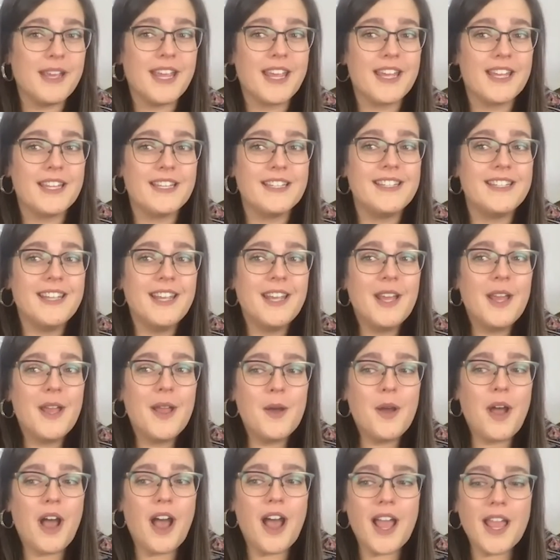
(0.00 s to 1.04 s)
And
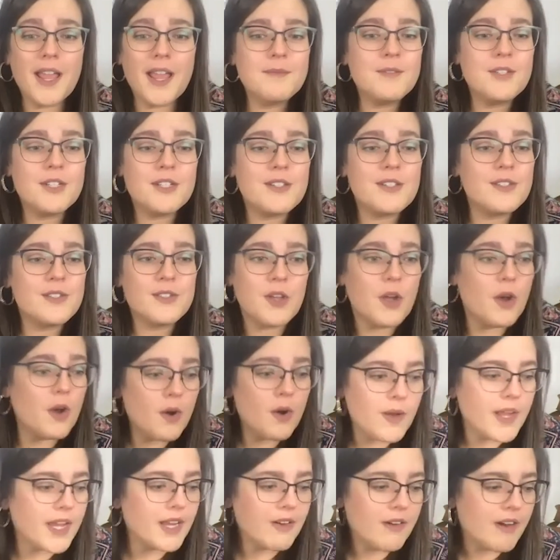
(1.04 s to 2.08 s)
I am just
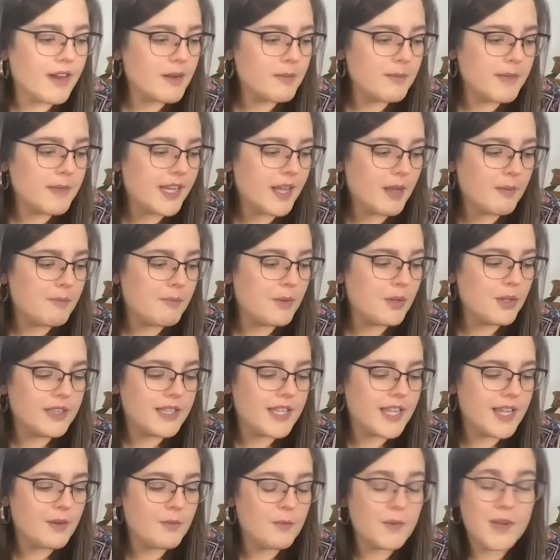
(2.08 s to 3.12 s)
so incredibly
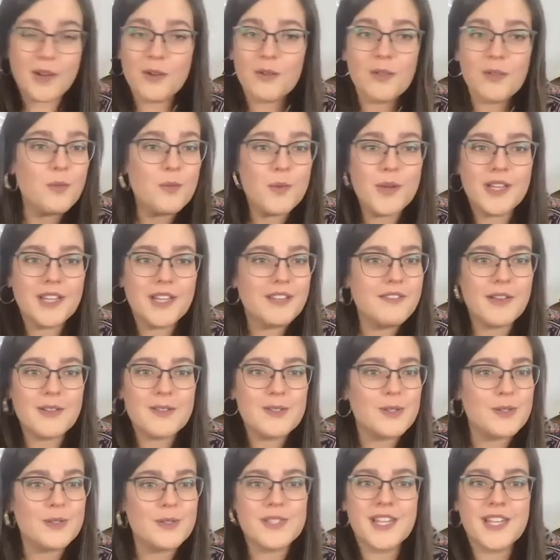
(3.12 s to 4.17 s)
humbled that we are the willing
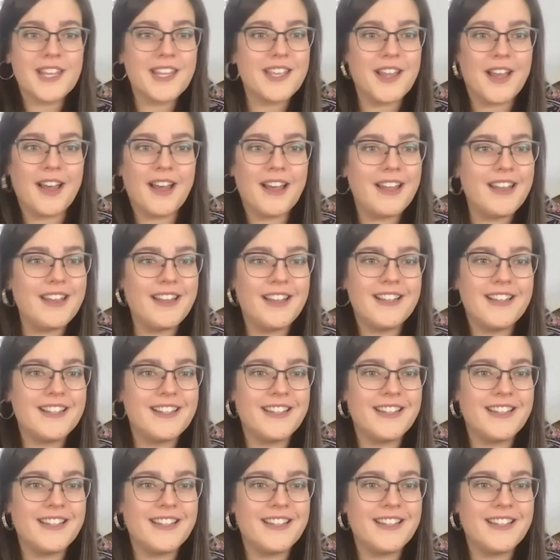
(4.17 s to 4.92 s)
vessels that God